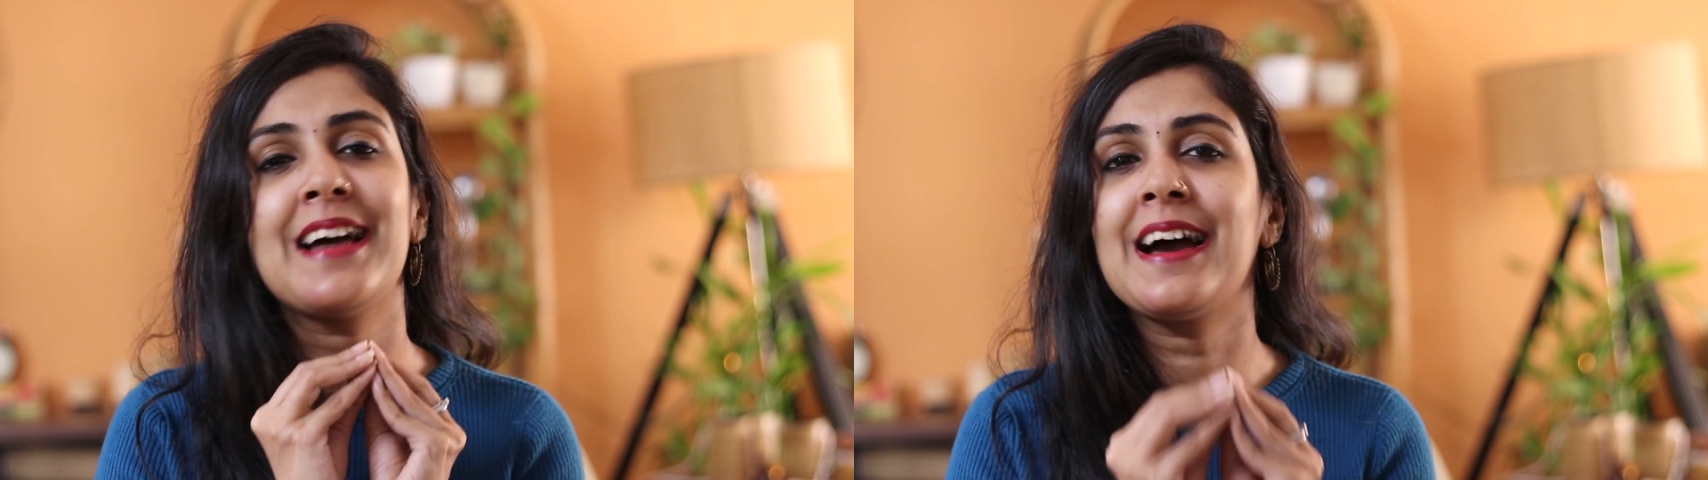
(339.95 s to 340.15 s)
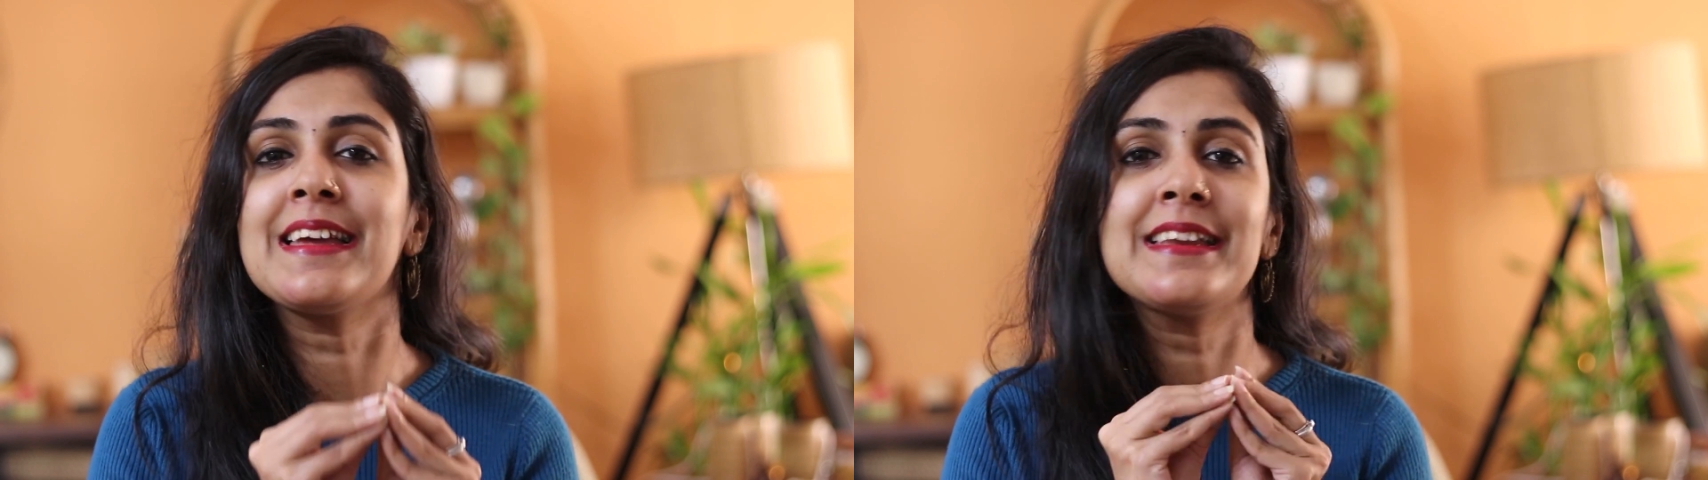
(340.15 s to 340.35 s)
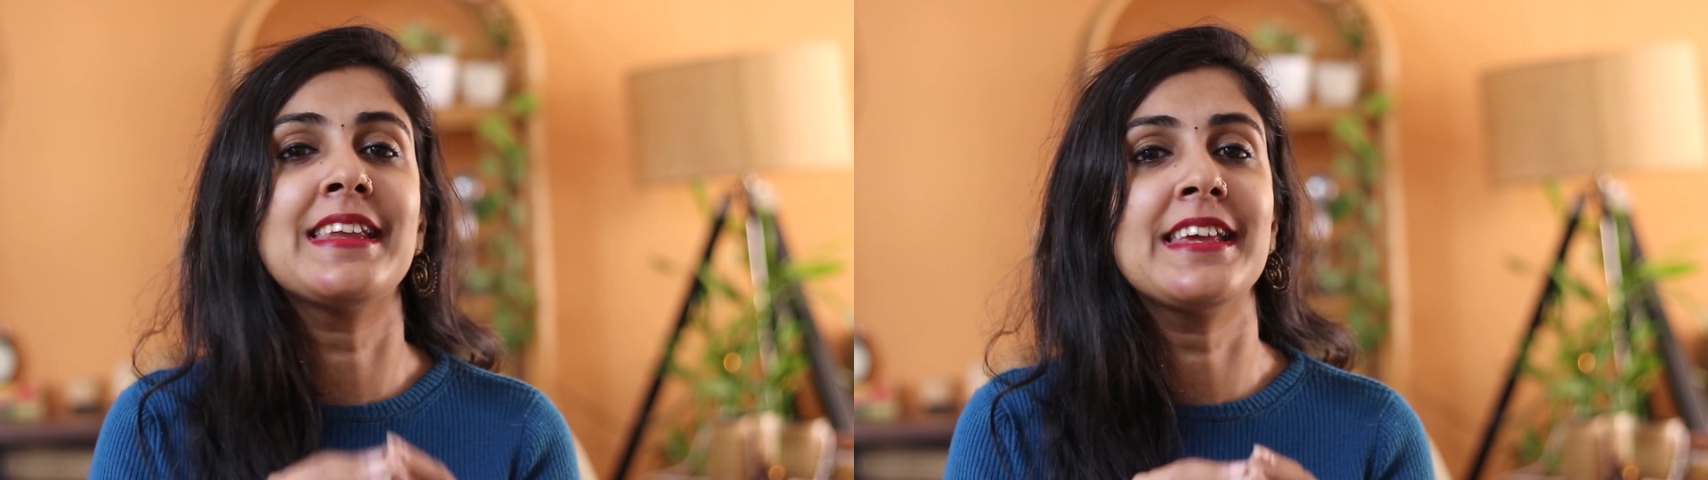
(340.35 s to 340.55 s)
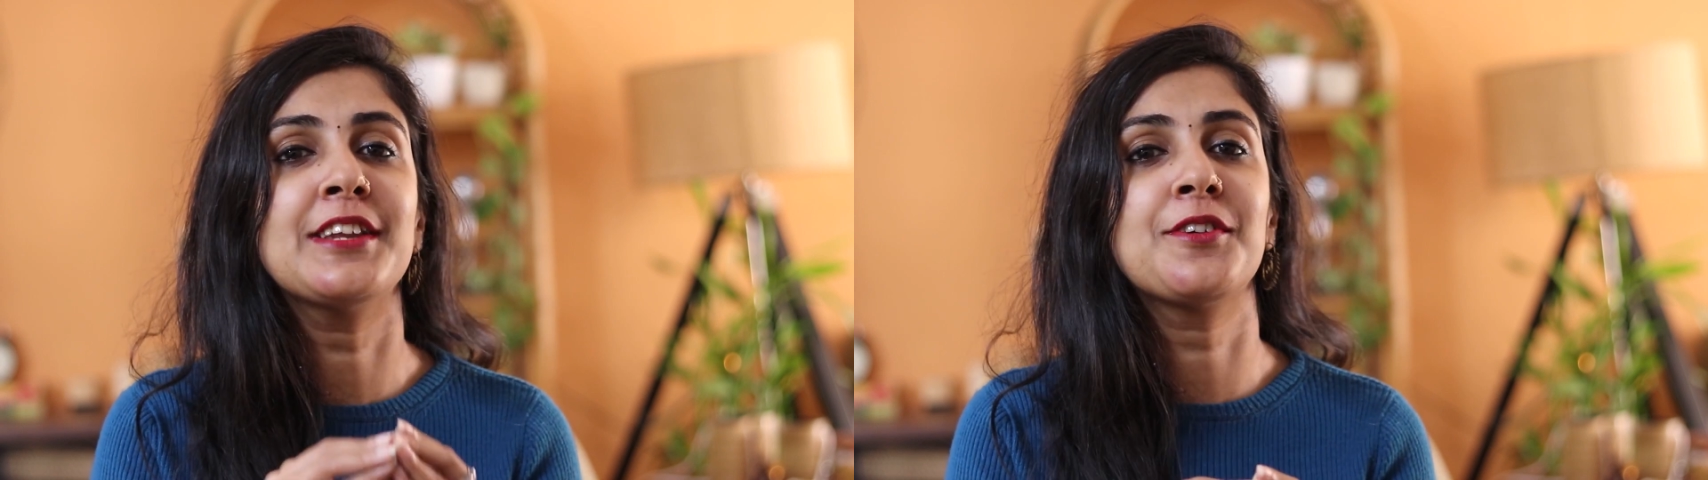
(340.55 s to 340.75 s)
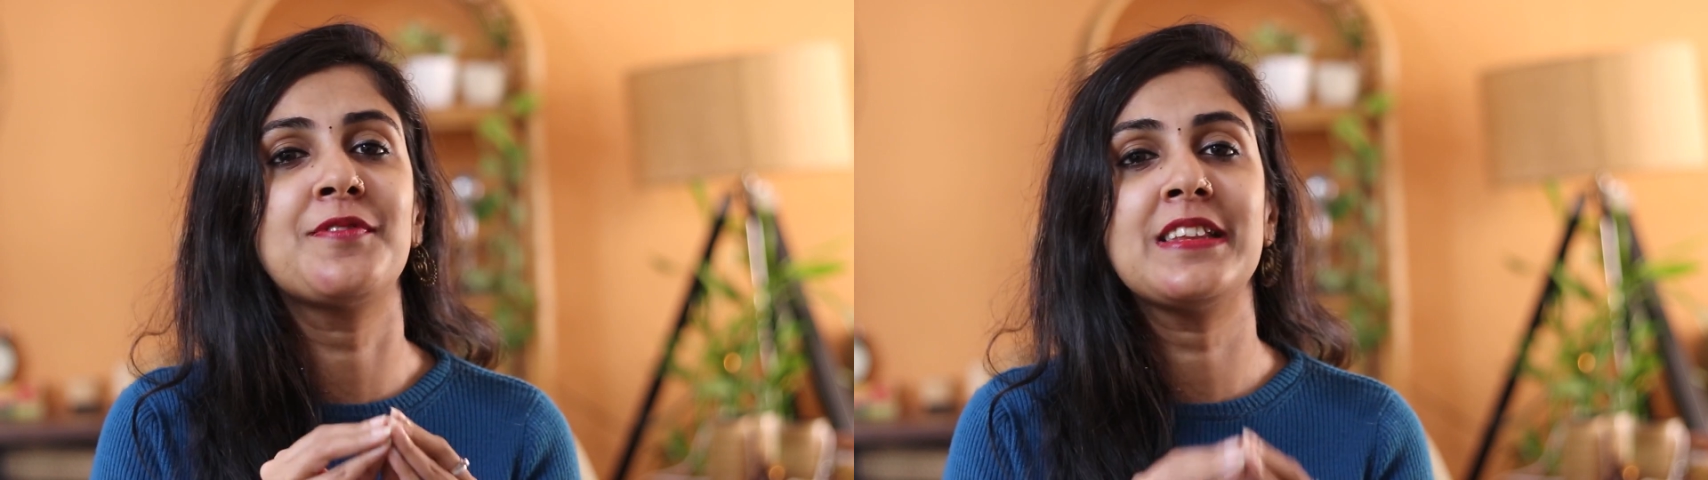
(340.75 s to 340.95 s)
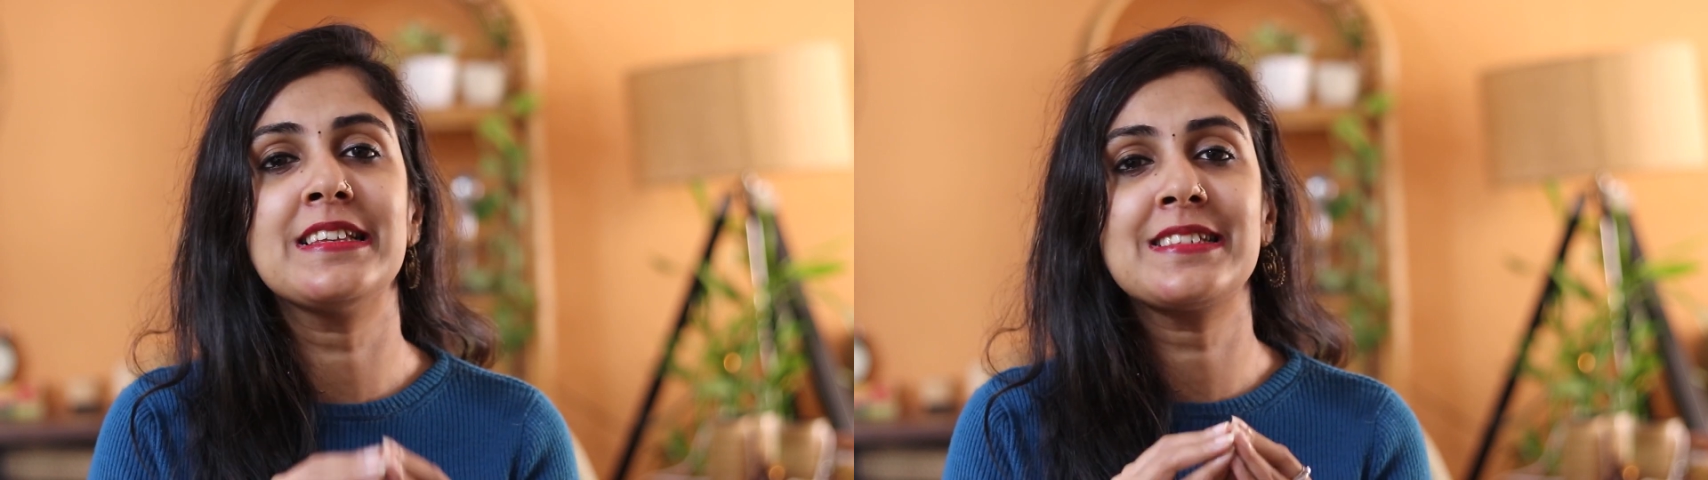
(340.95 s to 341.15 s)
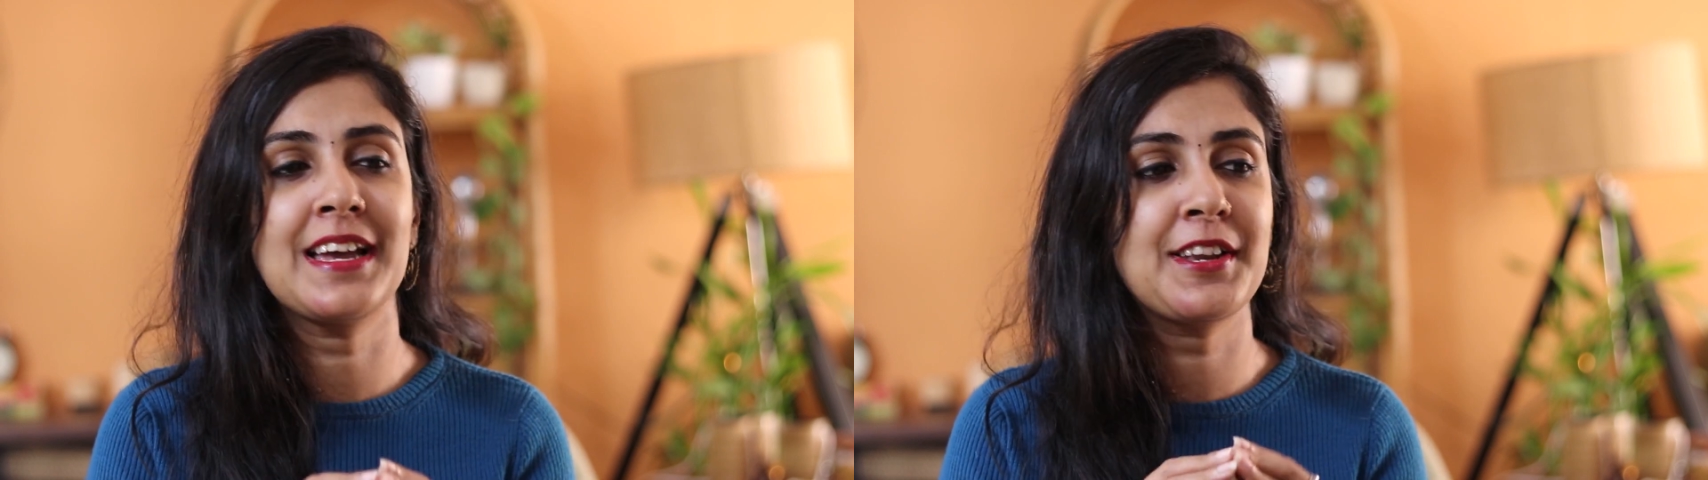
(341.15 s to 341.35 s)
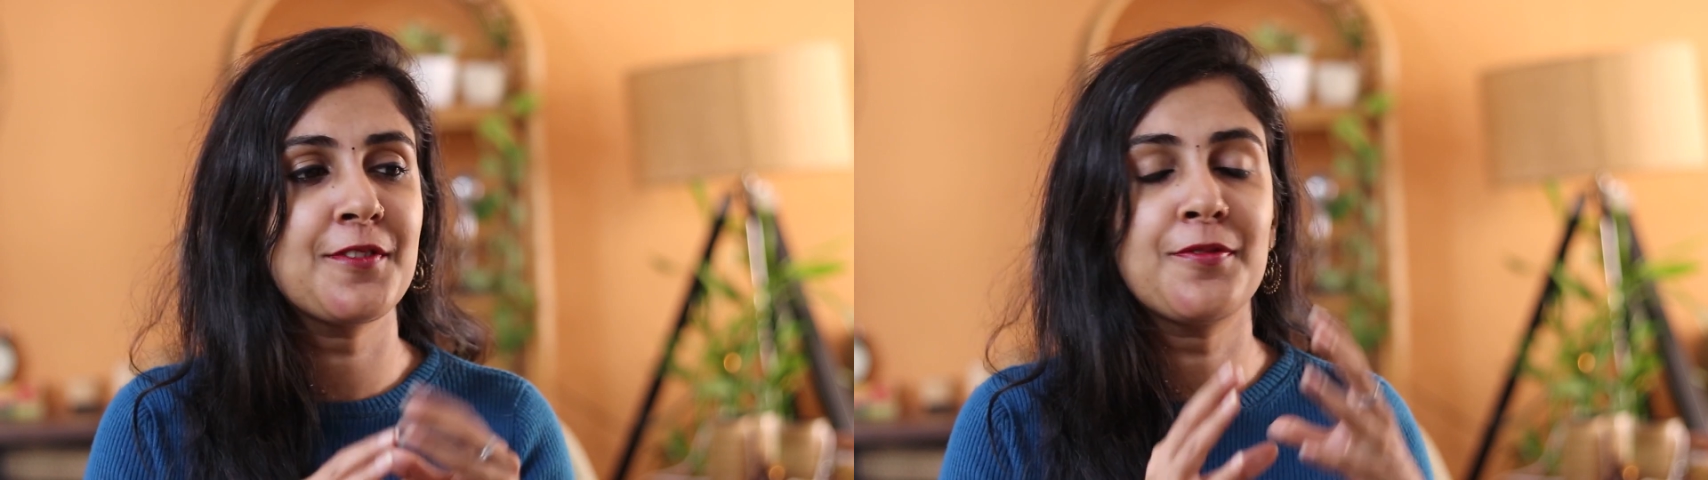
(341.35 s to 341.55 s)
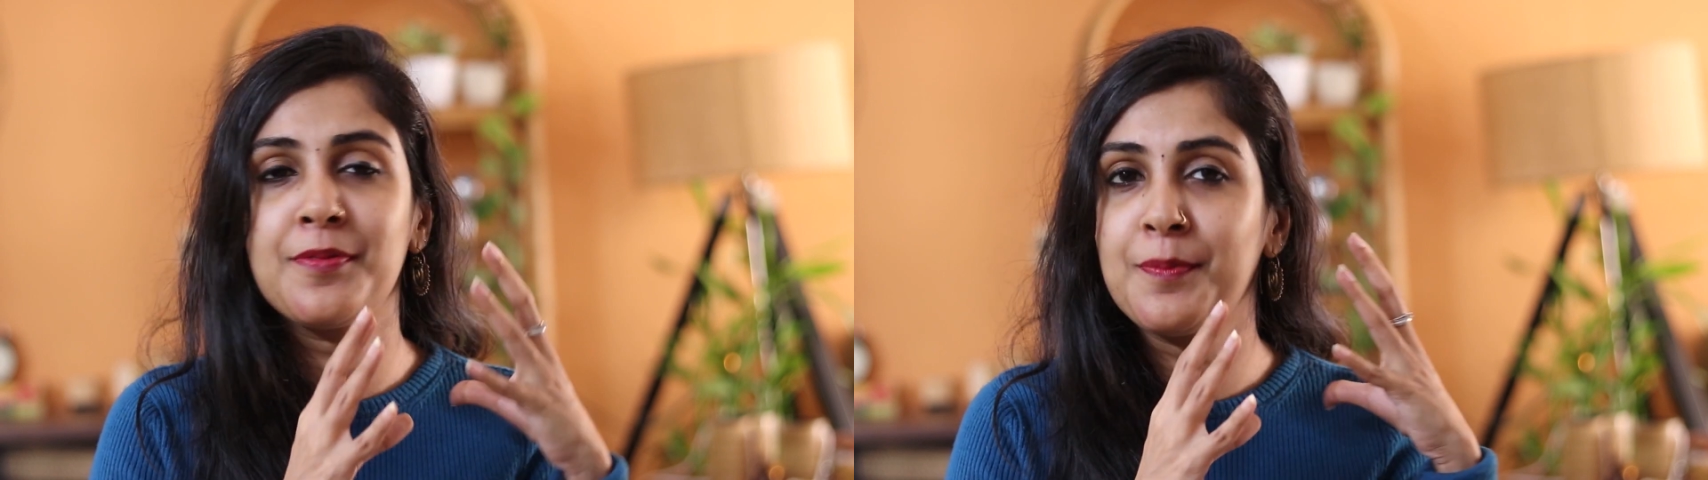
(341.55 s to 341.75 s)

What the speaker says: dire need of these kind of